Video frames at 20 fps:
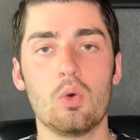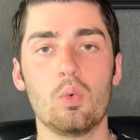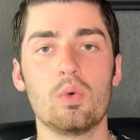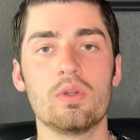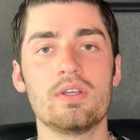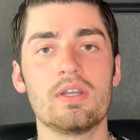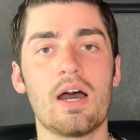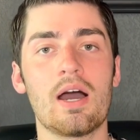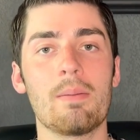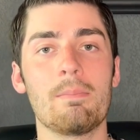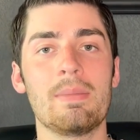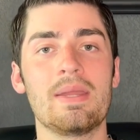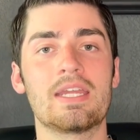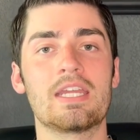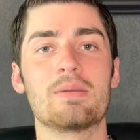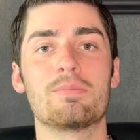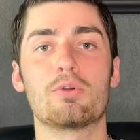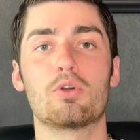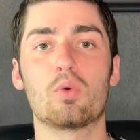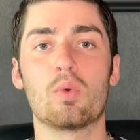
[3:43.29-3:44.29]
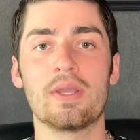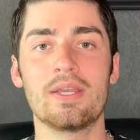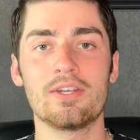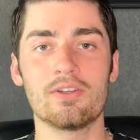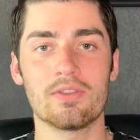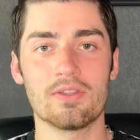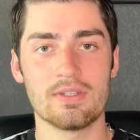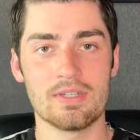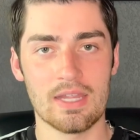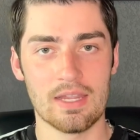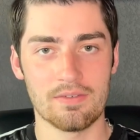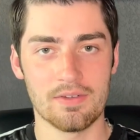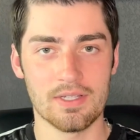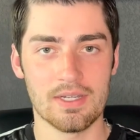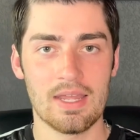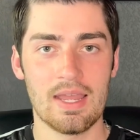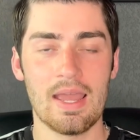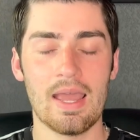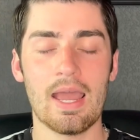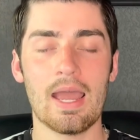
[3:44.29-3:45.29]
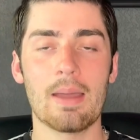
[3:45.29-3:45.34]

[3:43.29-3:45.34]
would not make him greater than David.